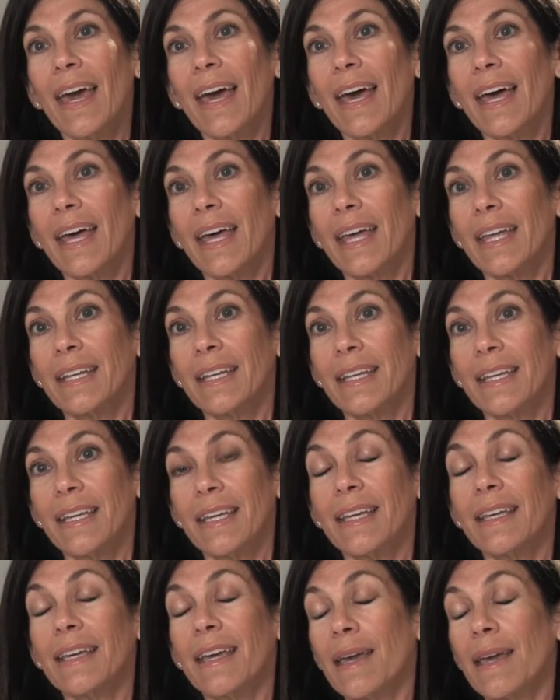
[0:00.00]
And
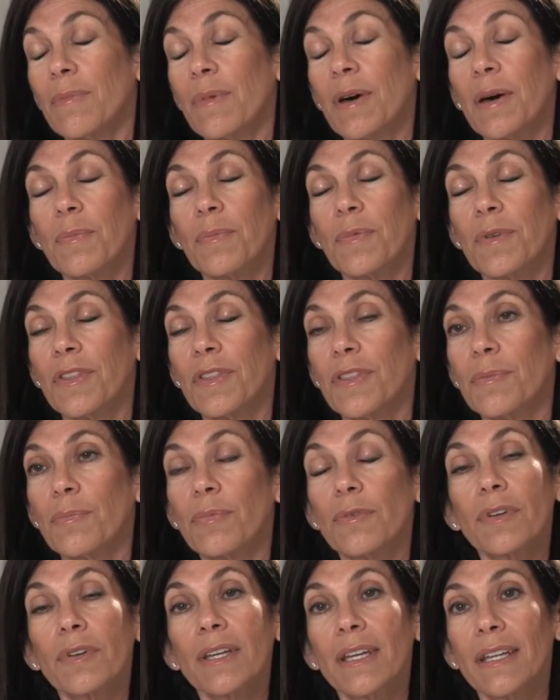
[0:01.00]
he came up with the
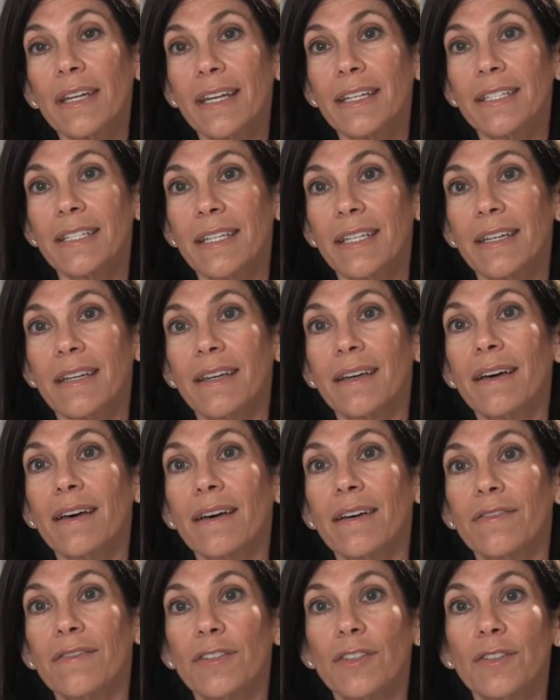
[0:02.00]
brilliant idea
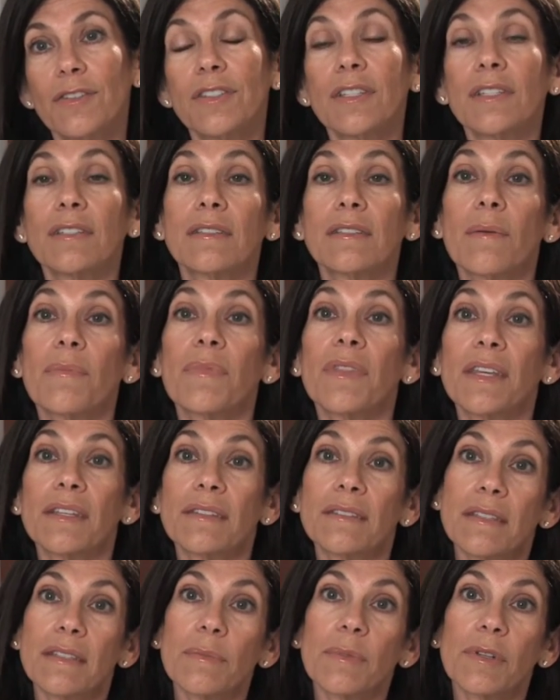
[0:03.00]
of using something
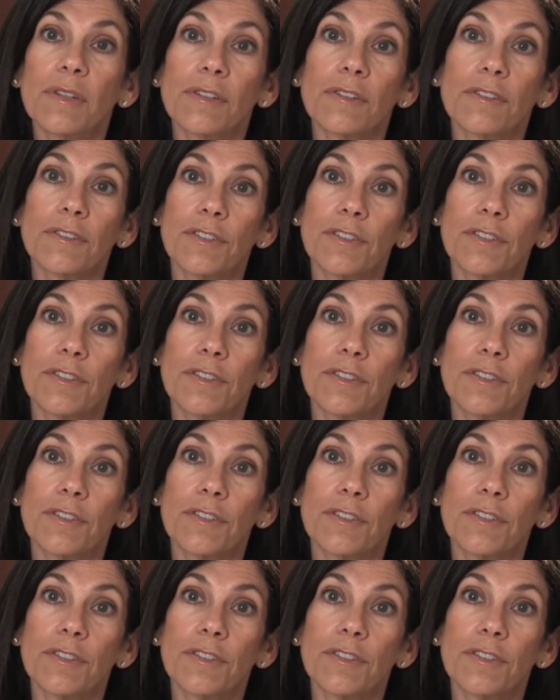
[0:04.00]
similar